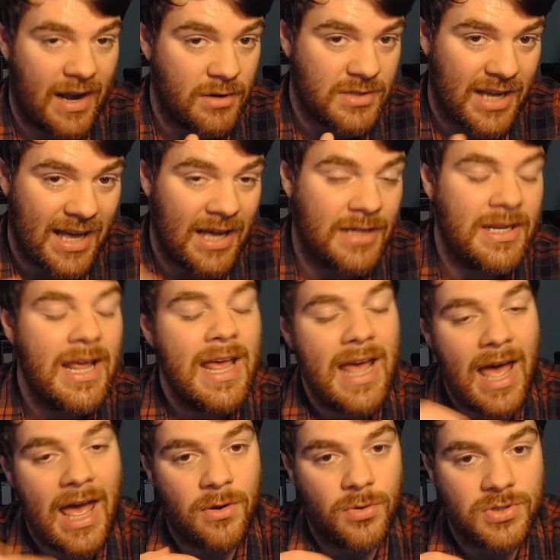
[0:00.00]
to hand,
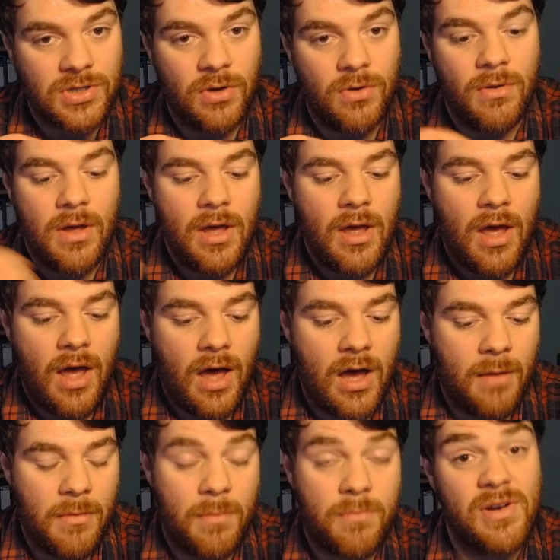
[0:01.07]
and also
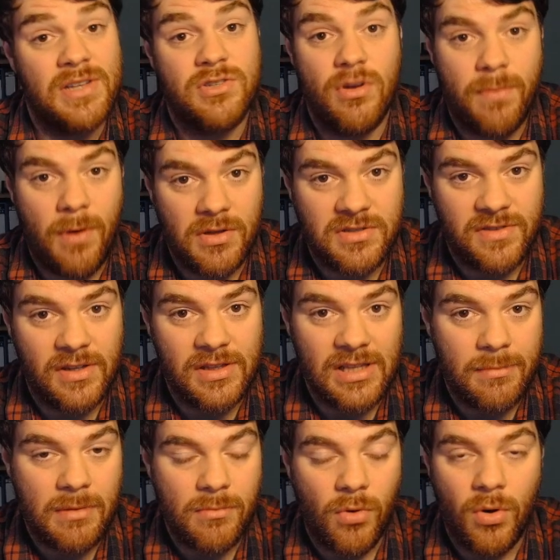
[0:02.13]
oppress your opponent's field a
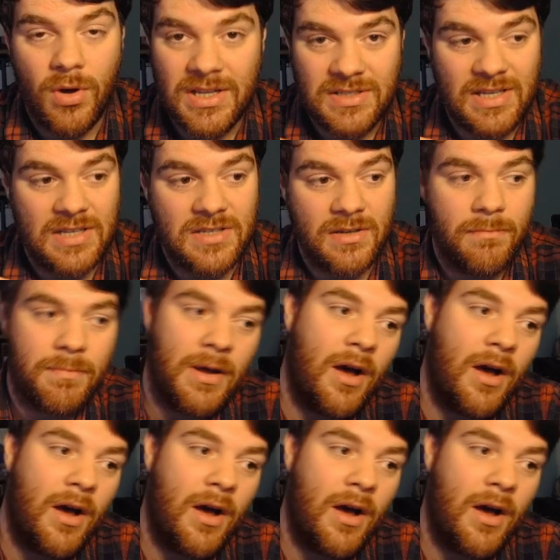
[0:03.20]
little bit more is decent.